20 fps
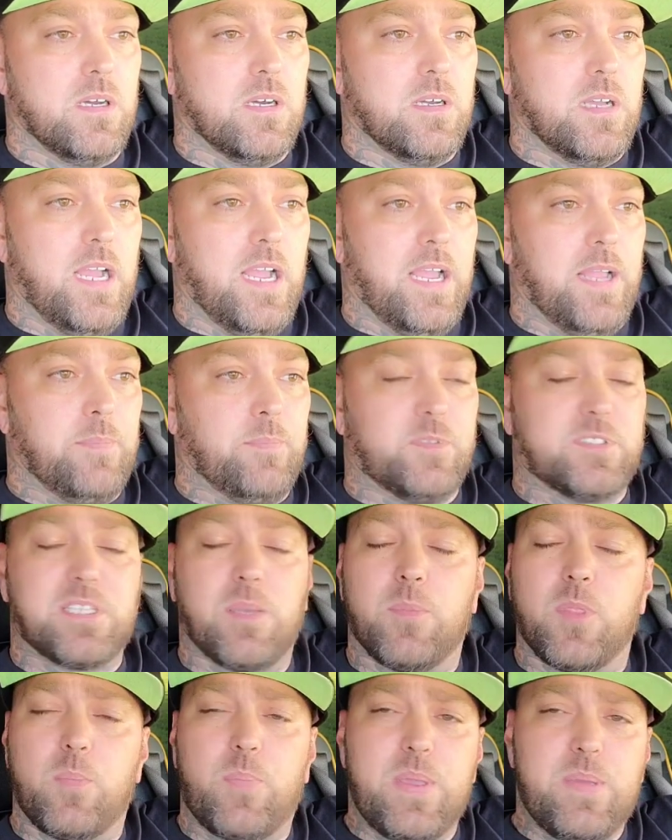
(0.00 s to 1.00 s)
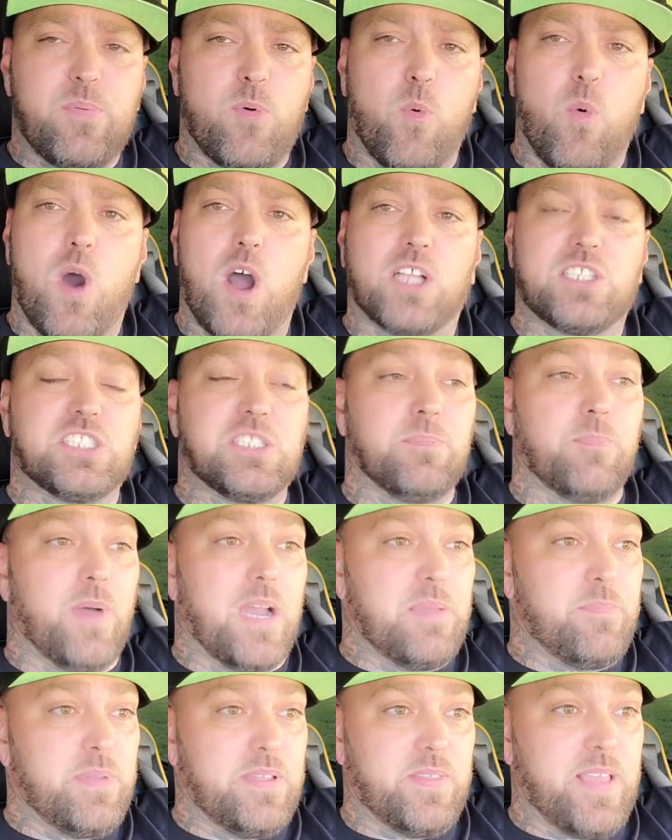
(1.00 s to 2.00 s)
And some of the people watching
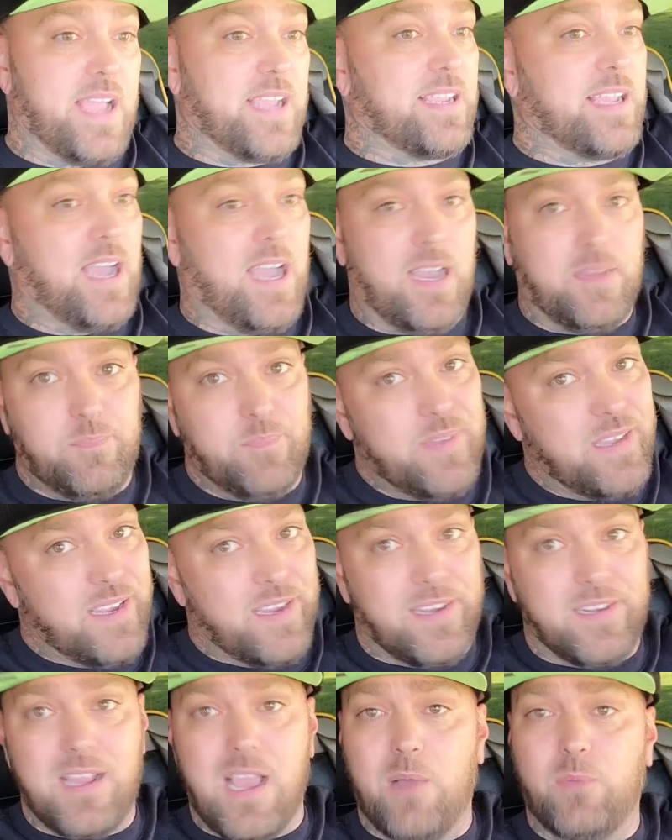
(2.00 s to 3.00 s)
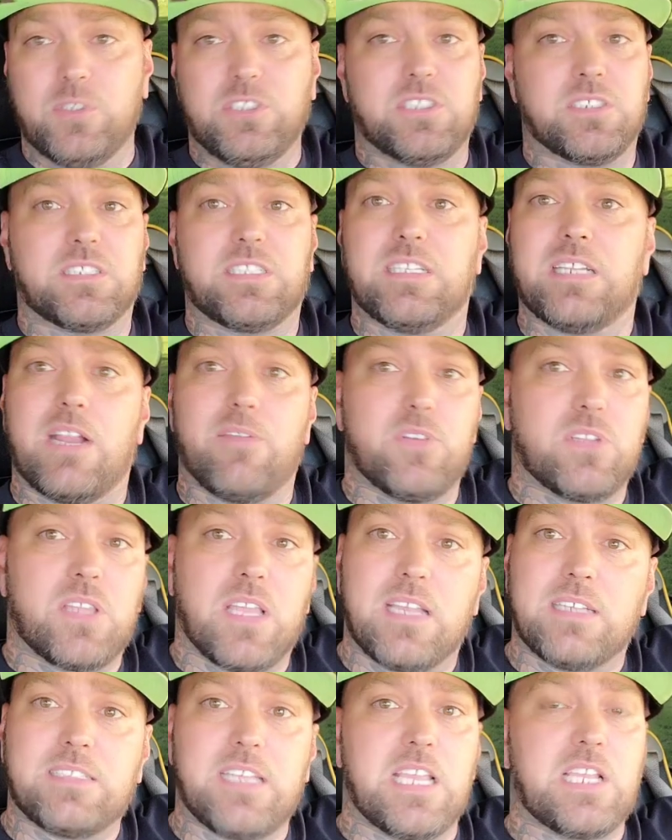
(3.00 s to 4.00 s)
might be that guy. Man, I would just get
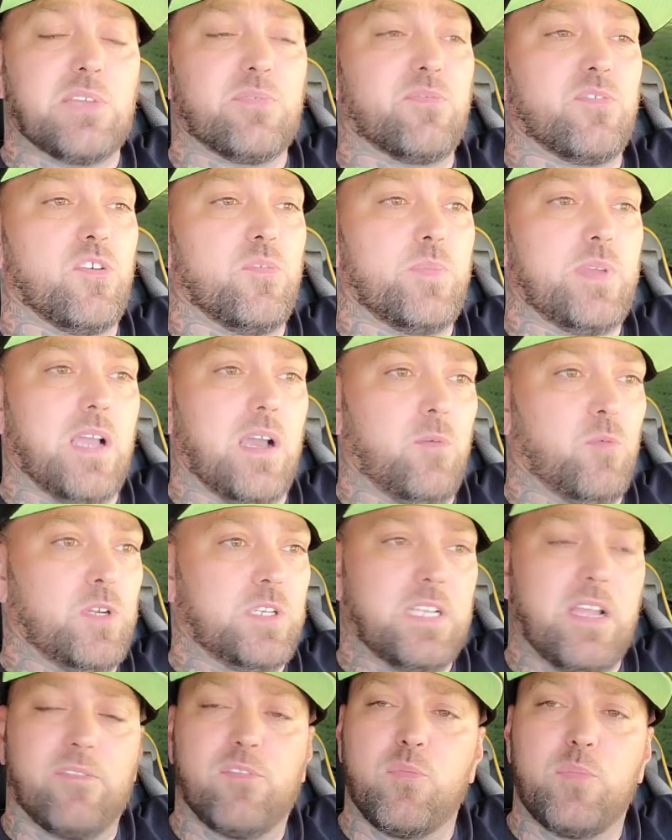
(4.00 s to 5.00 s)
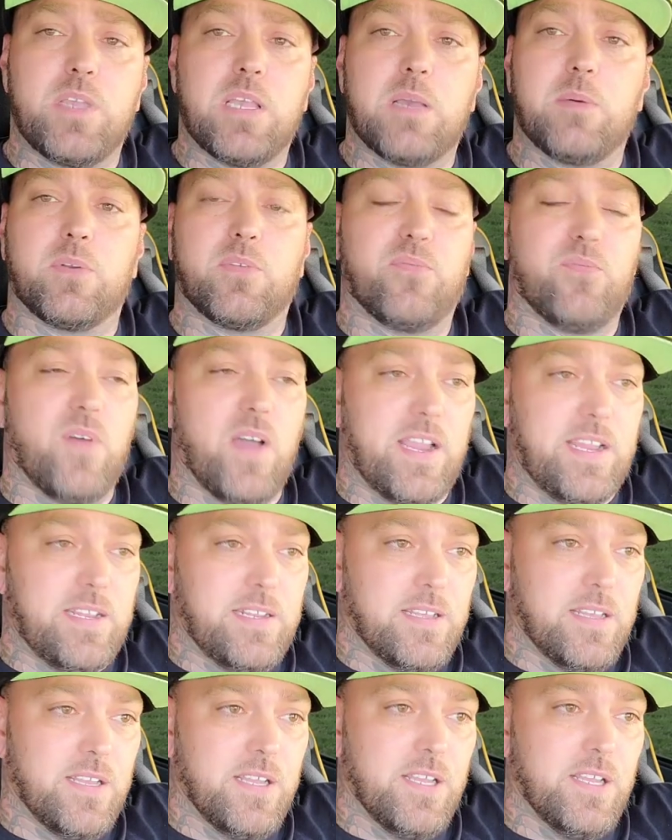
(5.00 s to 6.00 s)
everything taken from me. I would never be able to fight.
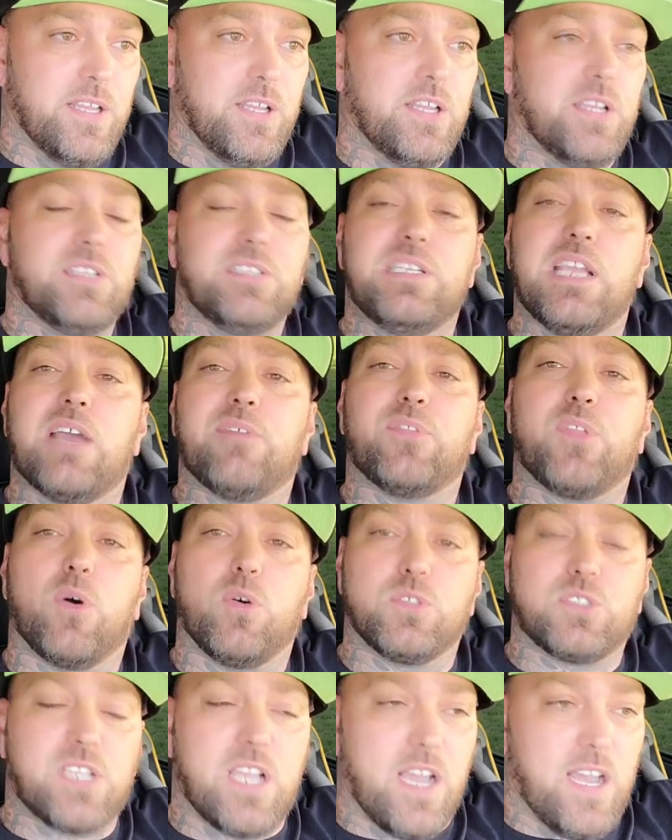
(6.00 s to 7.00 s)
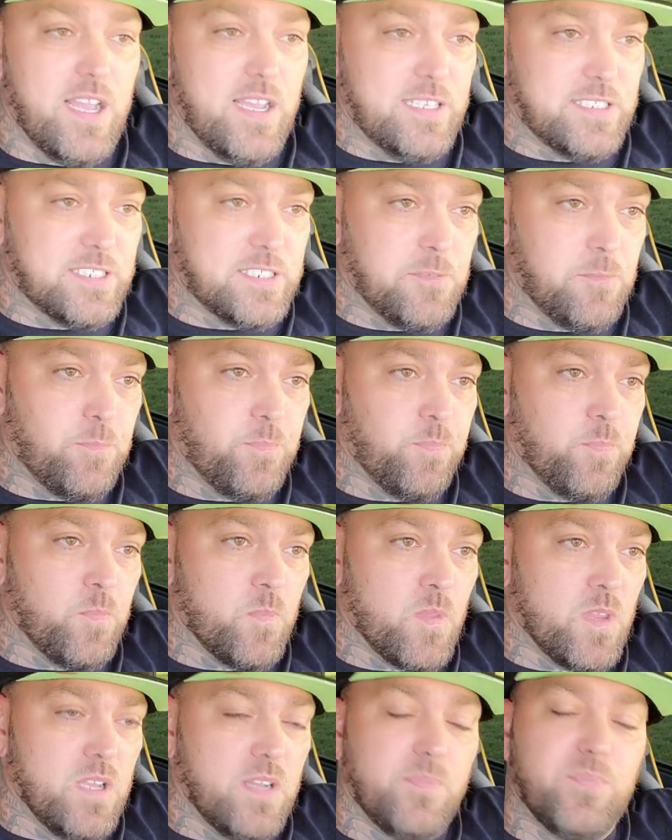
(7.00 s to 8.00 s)
You have those guys.
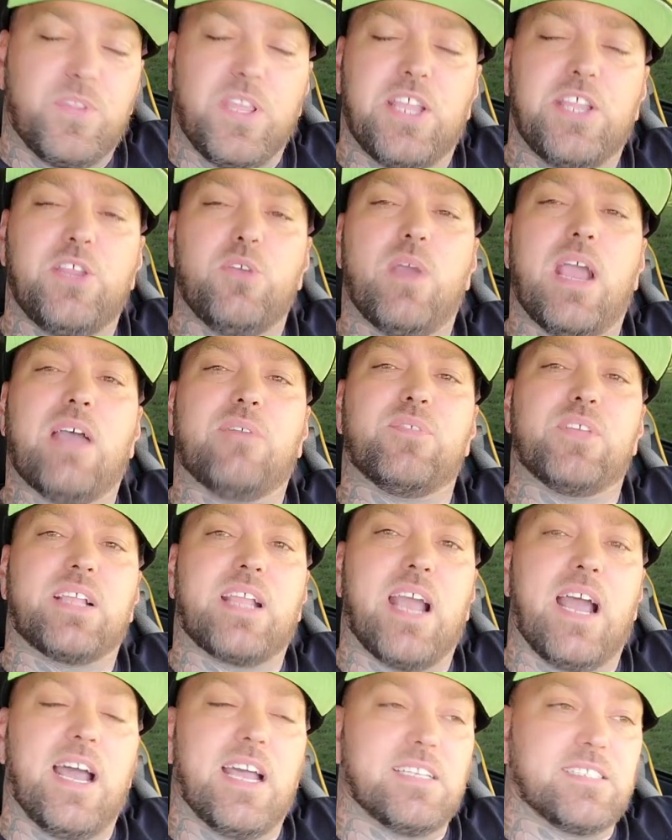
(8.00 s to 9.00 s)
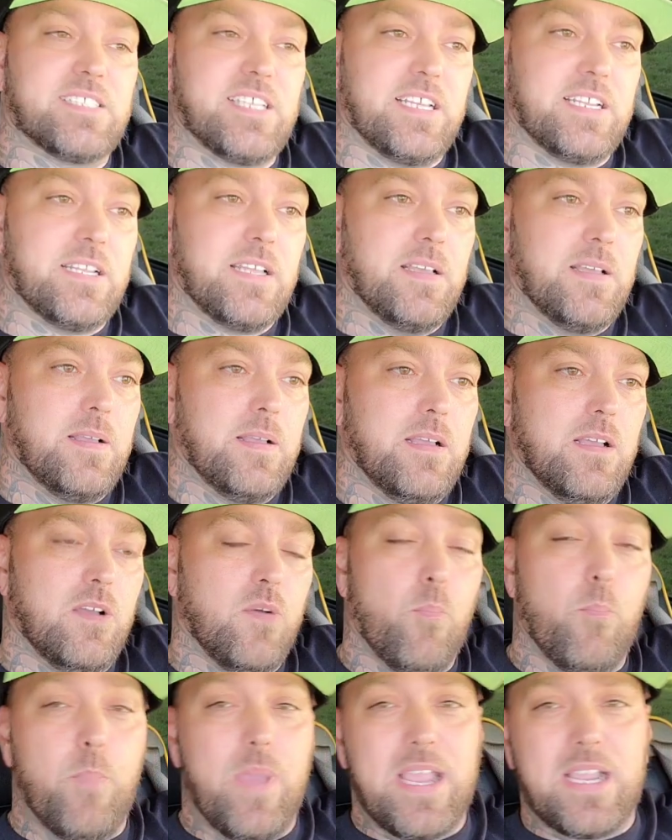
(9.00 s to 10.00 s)
Then you have the guys that
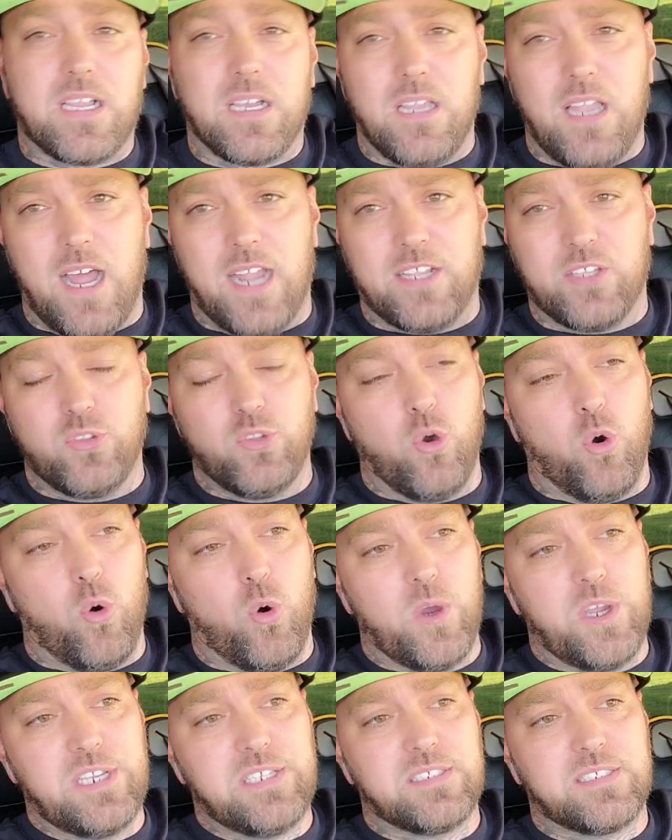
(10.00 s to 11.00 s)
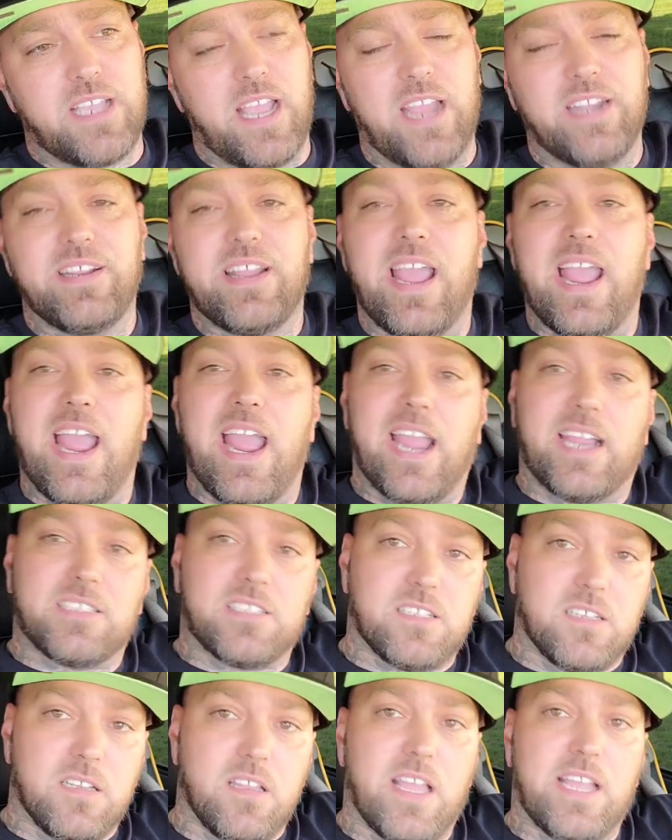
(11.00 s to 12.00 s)
make a lot of noise and
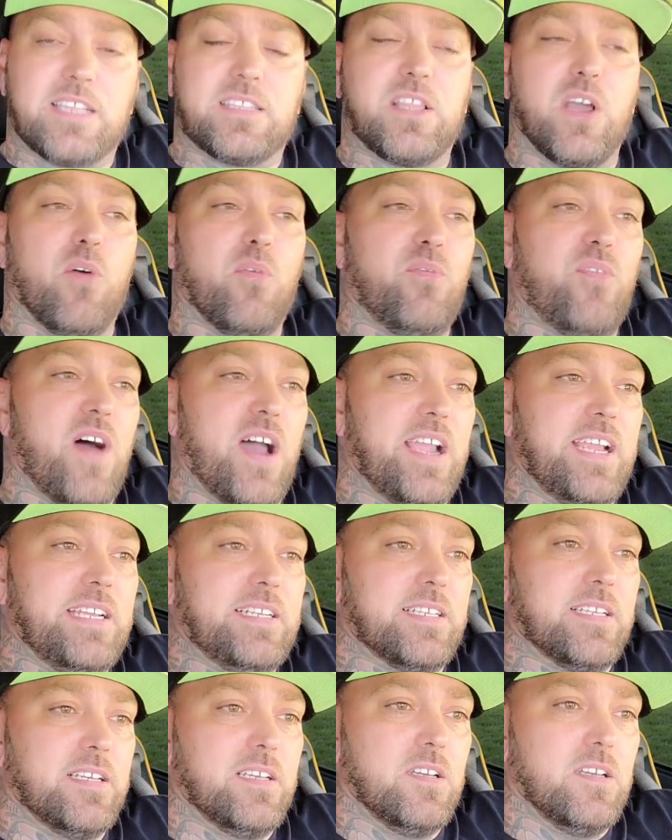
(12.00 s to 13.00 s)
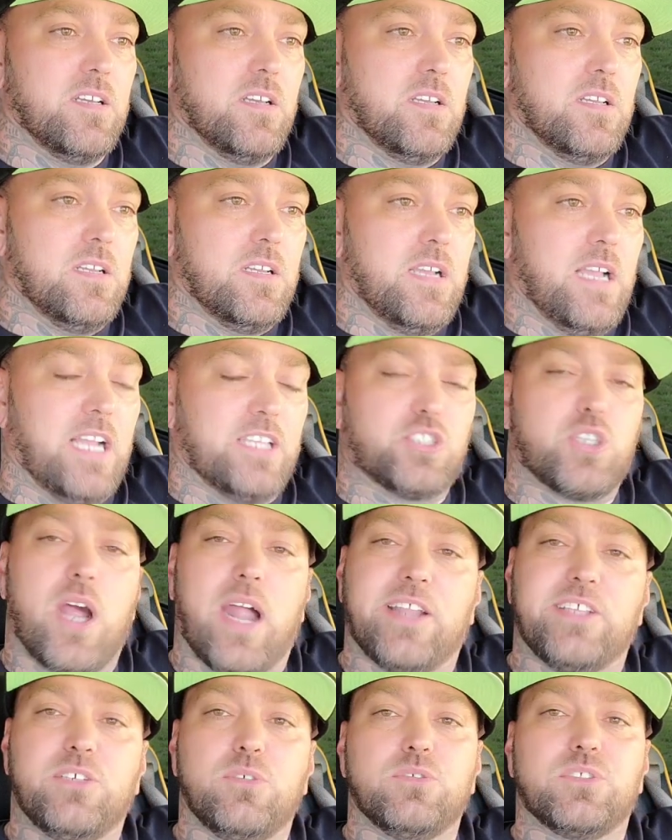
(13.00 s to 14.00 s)
act like they'll fight and
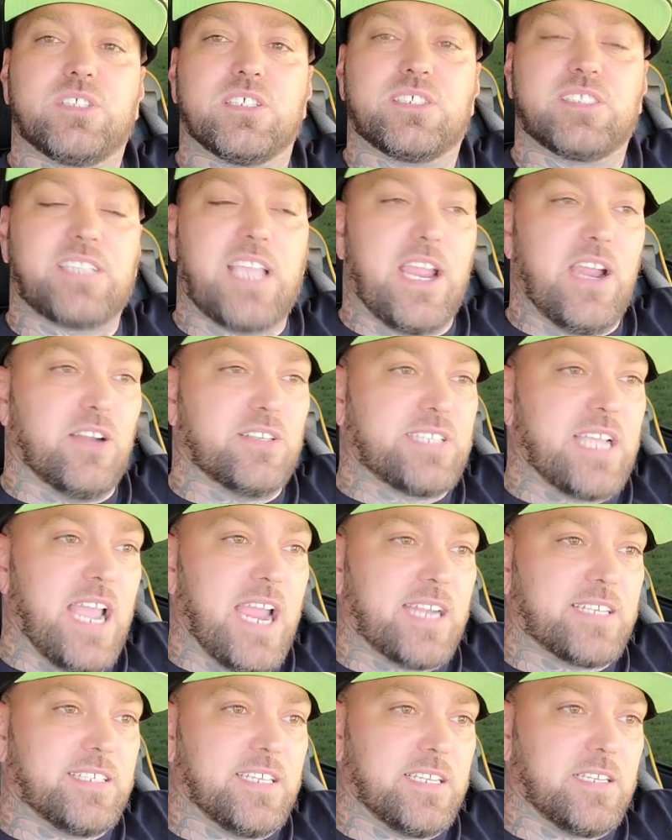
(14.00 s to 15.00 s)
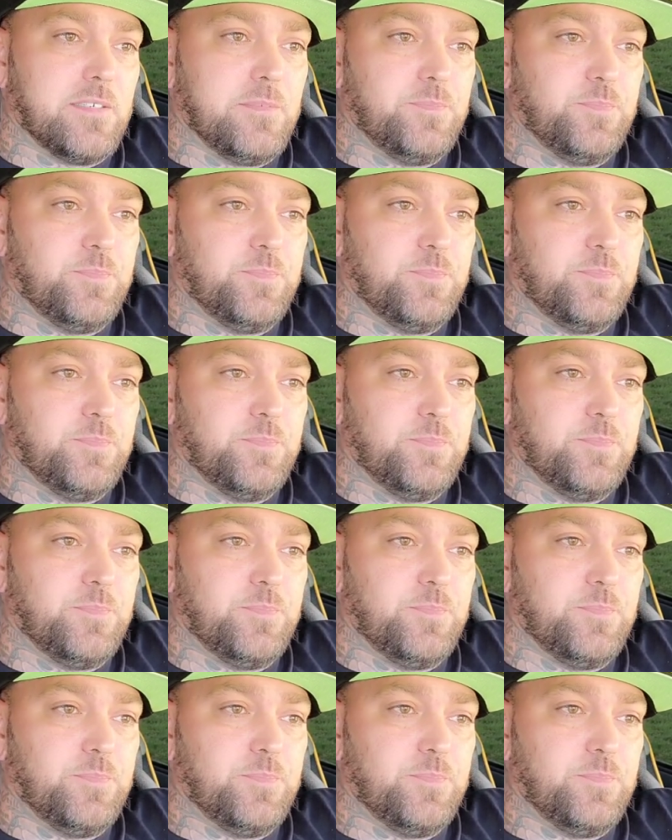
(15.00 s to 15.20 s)
try to use the scare tactic,